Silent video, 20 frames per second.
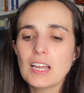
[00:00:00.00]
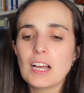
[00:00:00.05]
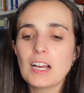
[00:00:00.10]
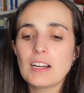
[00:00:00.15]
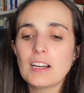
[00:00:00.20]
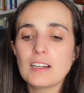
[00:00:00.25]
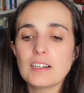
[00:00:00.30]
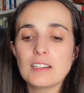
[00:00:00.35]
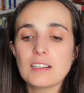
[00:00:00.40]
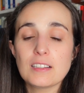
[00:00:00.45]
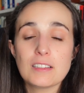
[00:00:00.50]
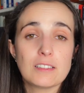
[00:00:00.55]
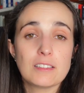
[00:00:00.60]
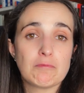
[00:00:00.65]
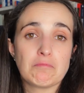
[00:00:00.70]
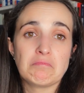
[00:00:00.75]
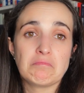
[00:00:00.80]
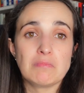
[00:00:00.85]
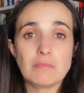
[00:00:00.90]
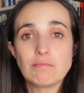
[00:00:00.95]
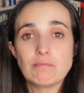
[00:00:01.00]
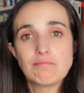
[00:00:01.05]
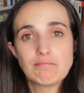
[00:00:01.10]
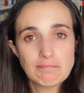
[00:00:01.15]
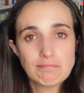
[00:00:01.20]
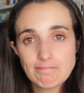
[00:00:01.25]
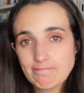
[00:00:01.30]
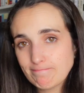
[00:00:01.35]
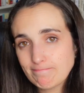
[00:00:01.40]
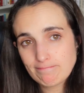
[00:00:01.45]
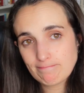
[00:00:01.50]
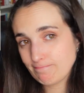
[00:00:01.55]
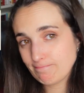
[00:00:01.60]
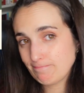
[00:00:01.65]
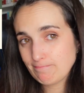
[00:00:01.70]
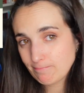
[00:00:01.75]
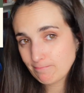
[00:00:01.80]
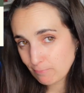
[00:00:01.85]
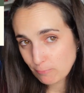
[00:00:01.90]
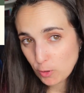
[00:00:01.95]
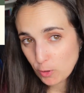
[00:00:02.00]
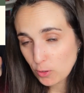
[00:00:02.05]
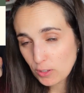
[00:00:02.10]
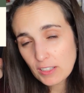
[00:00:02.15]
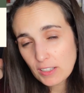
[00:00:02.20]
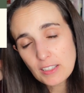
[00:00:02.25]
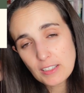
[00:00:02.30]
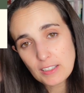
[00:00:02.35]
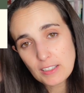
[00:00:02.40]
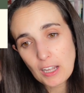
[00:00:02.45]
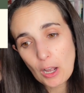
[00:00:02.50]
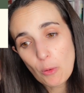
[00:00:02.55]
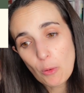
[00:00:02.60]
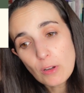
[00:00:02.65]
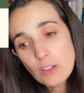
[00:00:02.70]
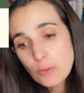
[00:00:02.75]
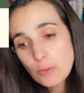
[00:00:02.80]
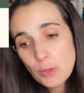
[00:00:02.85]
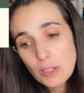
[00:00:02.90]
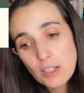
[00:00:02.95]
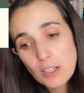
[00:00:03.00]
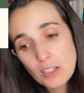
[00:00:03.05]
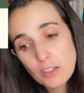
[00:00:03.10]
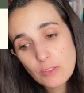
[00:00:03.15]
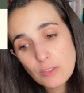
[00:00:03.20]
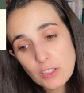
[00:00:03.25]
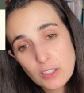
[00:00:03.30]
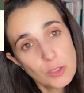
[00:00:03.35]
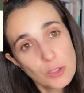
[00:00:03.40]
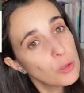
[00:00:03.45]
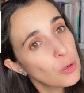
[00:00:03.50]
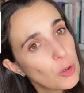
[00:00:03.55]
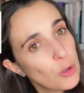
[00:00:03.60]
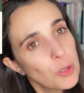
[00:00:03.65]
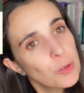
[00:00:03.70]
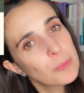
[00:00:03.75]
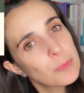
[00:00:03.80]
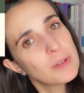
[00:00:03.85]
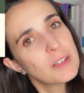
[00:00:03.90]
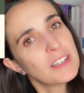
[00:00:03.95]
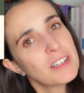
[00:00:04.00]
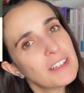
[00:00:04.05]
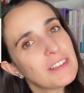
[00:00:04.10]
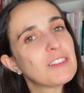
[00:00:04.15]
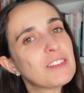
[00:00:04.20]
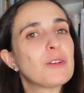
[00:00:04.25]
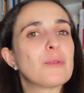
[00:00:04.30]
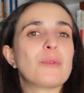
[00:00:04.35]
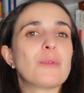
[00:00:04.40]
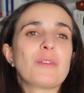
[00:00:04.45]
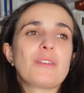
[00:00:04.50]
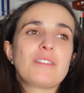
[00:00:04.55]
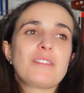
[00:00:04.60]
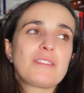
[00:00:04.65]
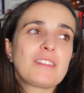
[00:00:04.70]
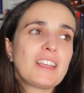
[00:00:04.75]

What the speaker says: And from now on, we have a new human in the world.